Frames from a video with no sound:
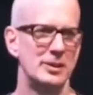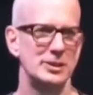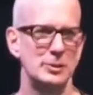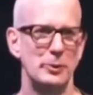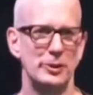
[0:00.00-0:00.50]

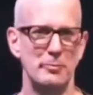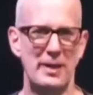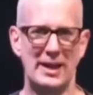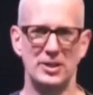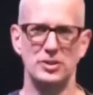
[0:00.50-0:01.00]
to be able to
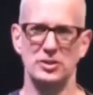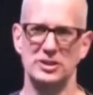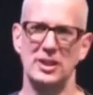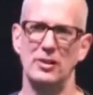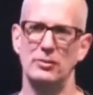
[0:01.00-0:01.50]
manage
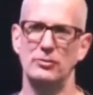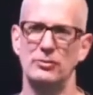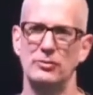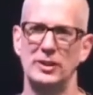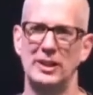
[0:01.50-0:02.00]
yourself
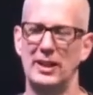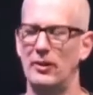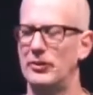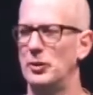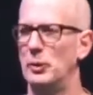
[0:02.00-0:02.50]
in a
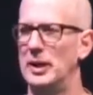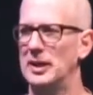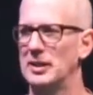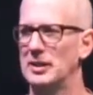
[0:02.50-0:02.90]
healthy way?